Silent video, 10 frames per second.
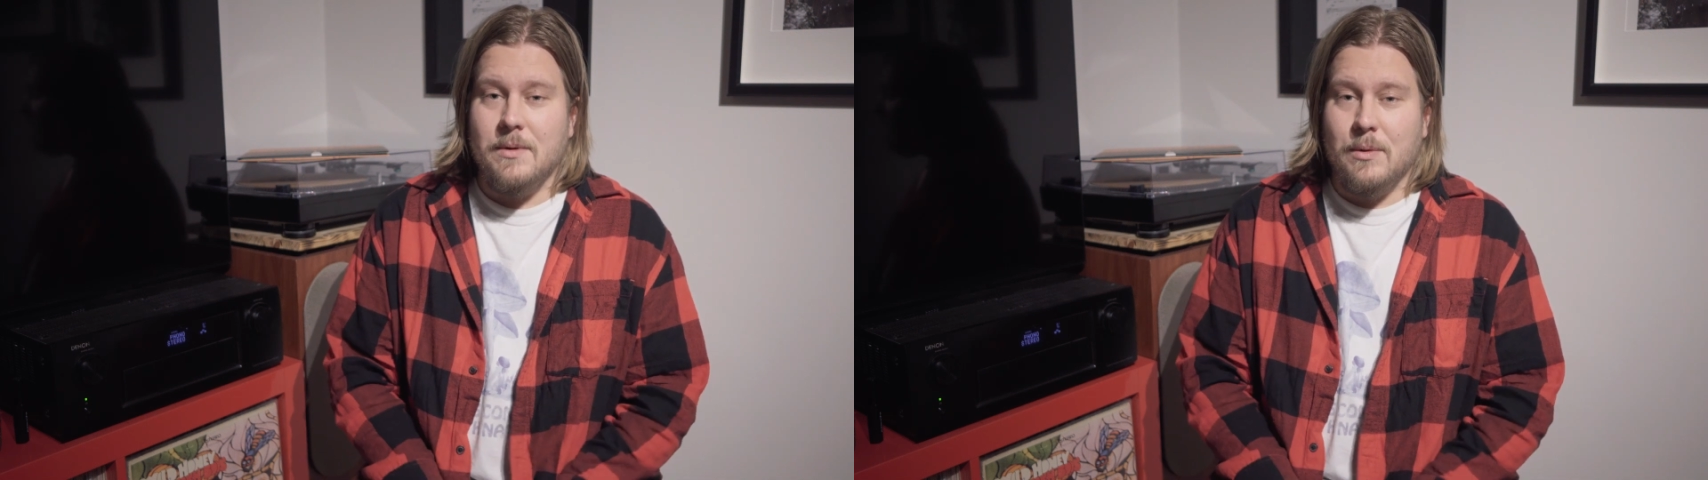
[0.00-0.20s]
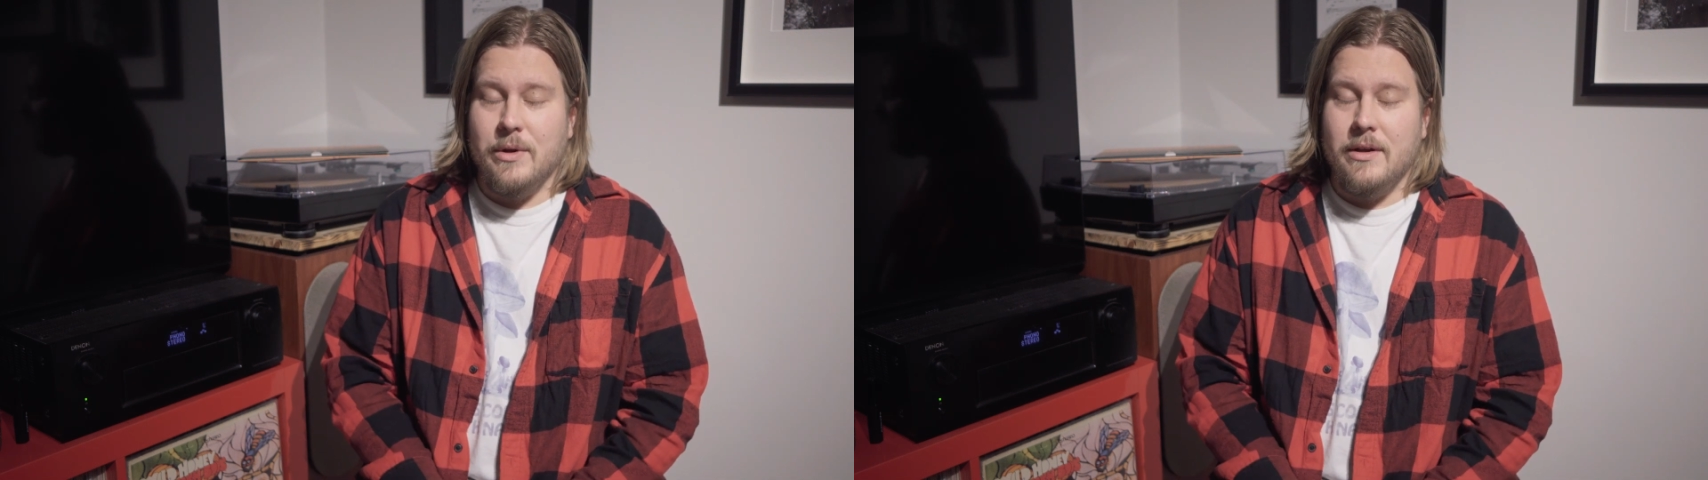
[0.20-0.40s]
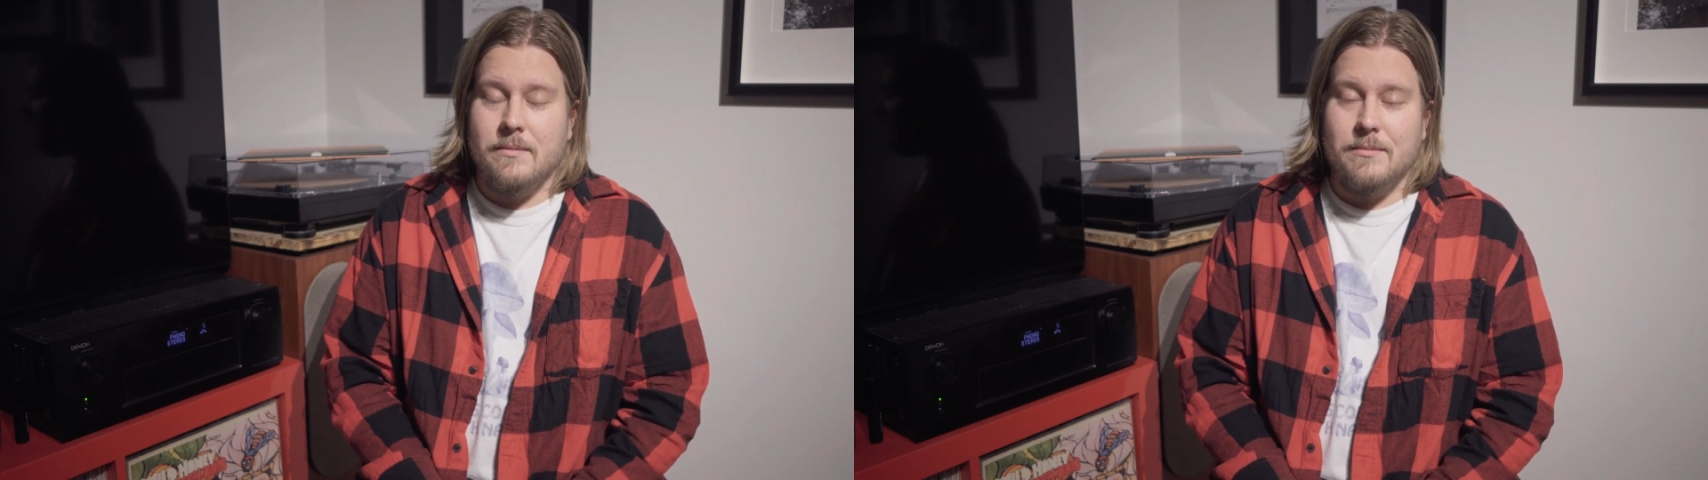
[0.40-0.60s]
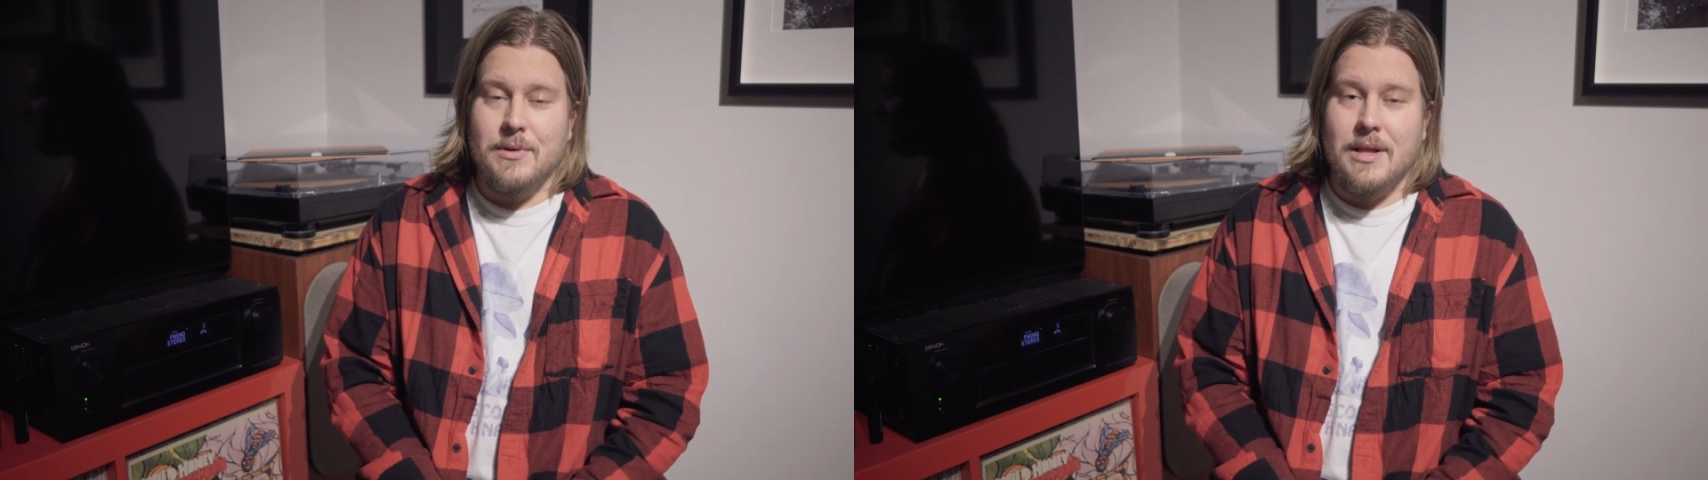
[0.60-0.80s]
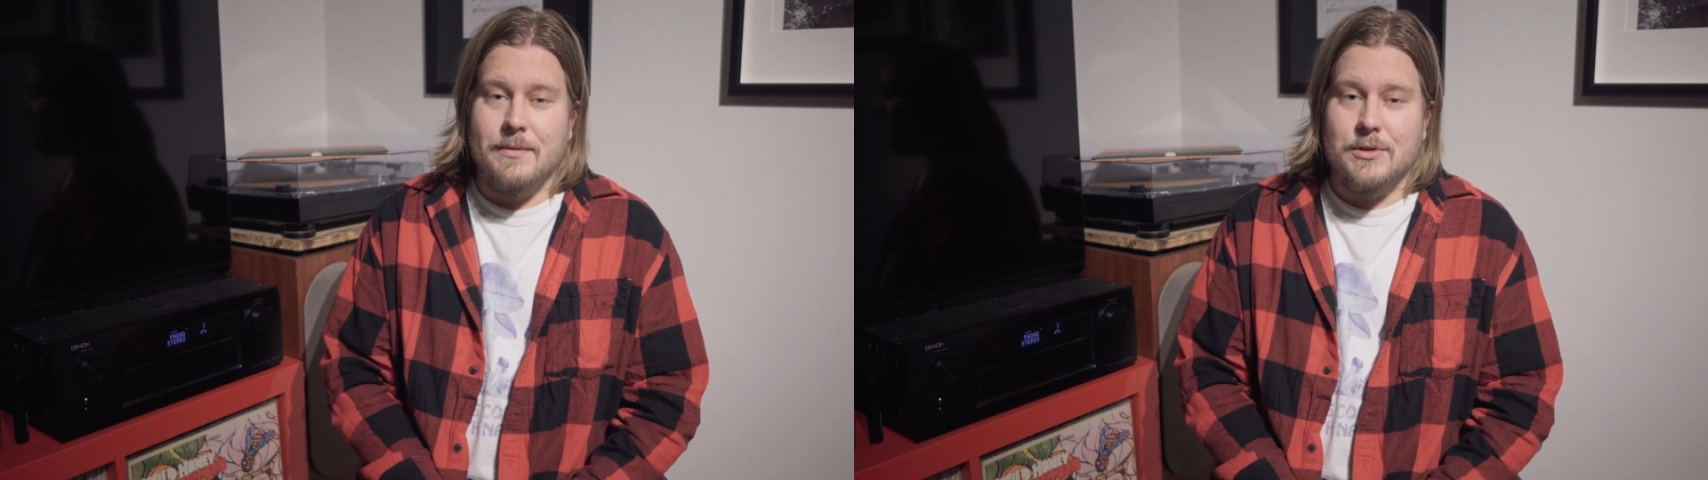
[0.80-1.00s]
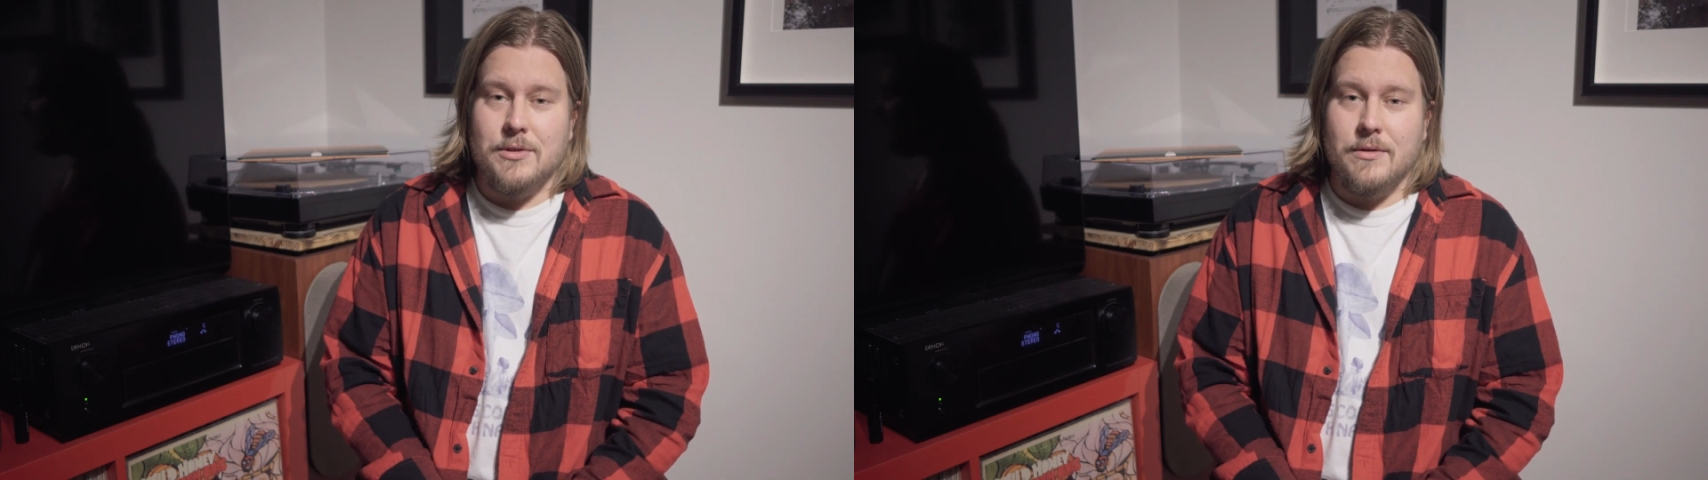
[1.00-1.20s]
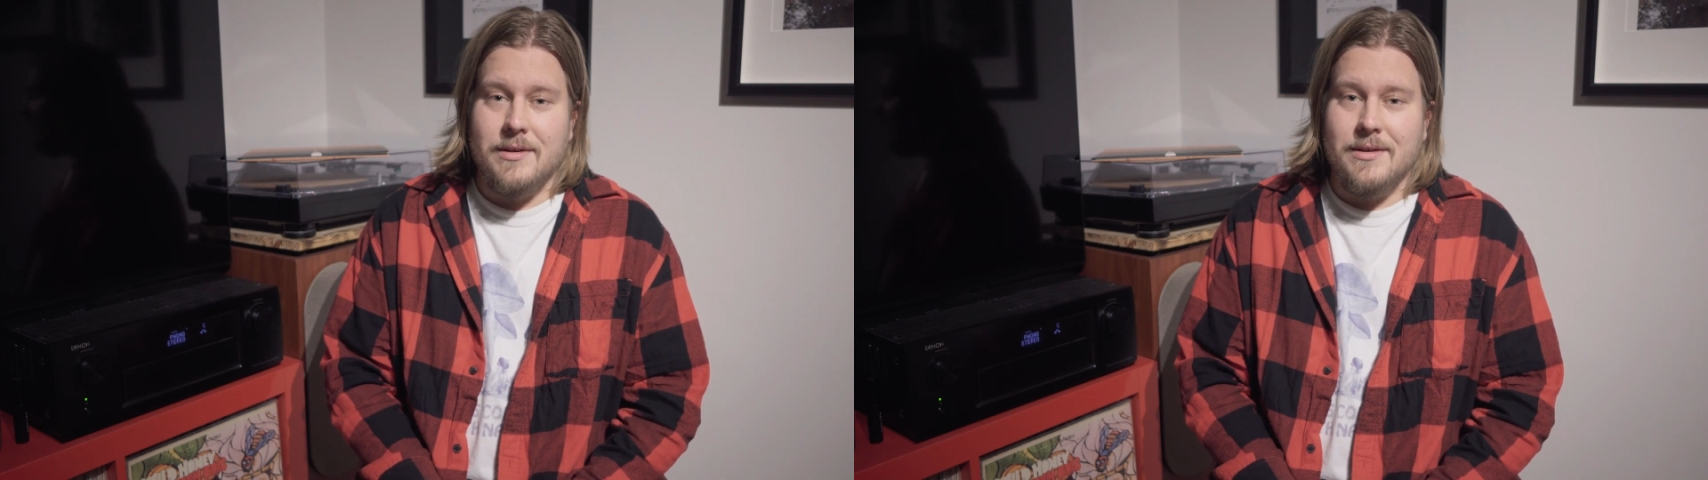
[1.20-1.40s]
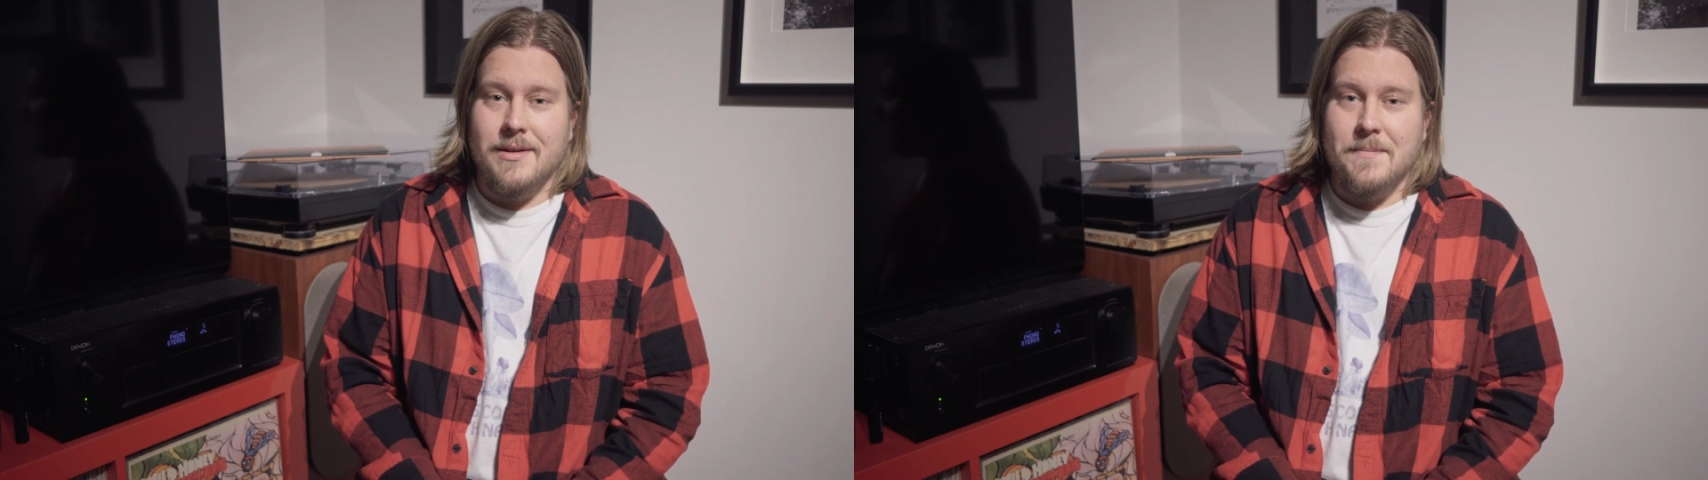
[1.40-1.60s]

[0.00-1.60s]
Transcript: when we will eventually